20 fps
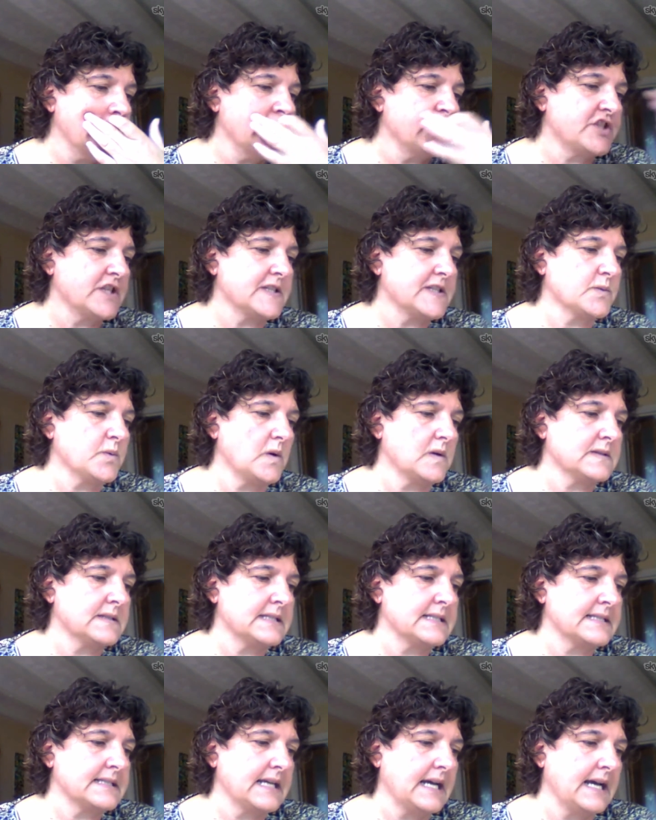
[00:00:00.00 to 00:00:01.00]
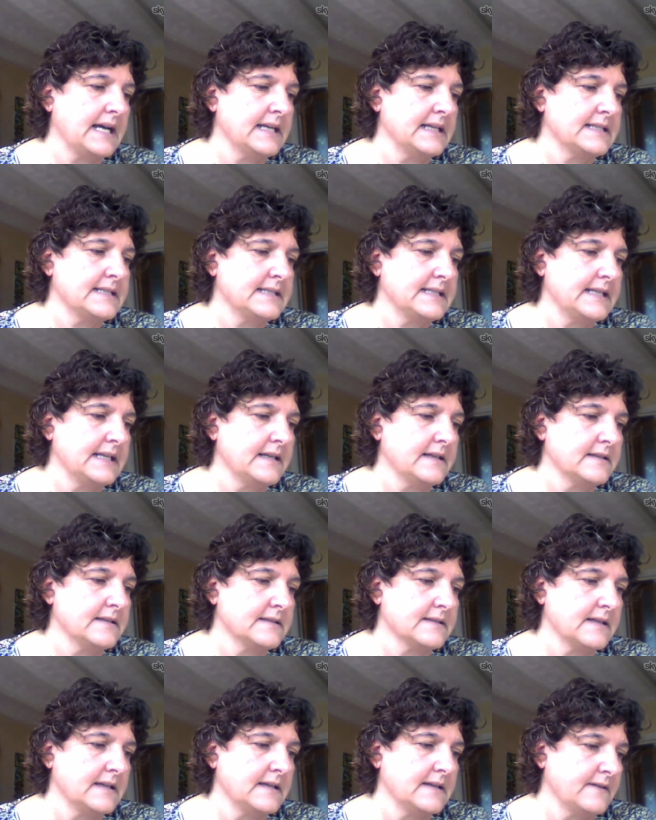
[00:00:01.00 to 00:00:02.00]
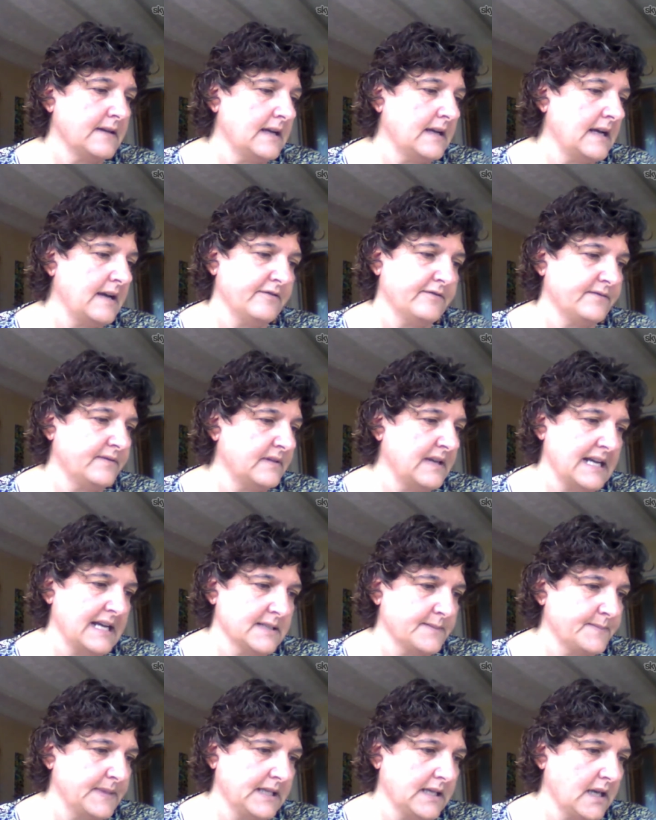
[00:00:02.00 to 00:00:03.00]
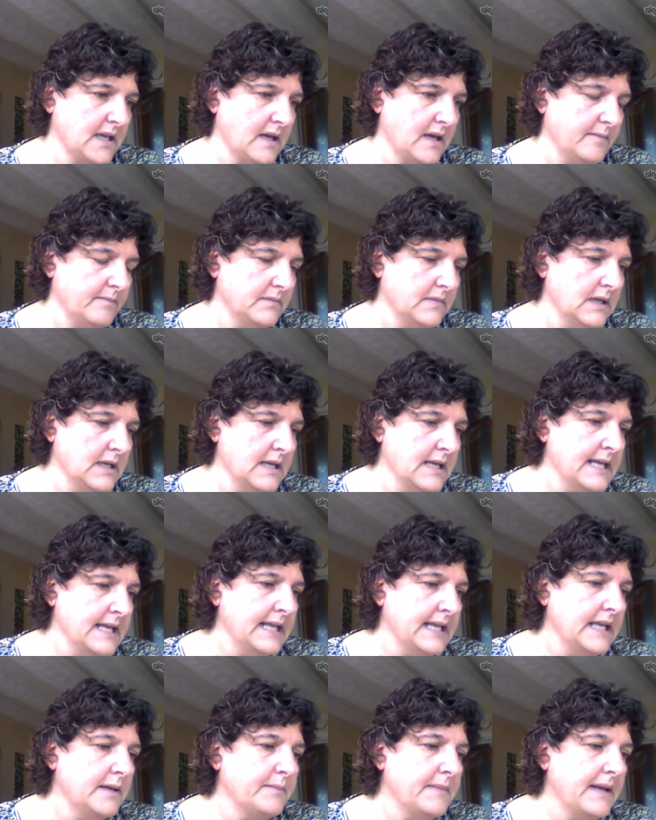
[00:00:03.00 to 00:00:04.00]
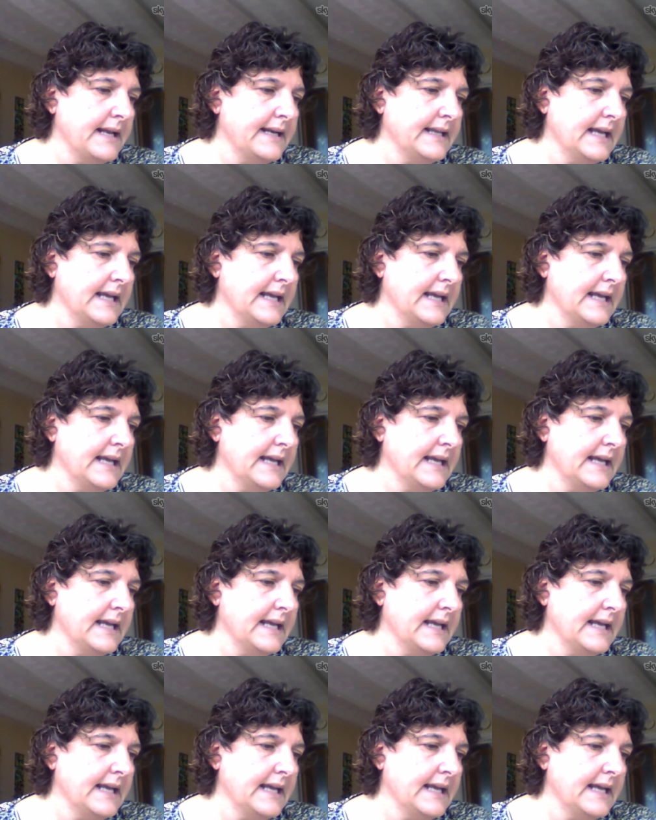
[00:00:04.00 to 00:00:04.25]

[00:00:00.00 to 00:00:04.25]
just what society has uh, have, has become. In many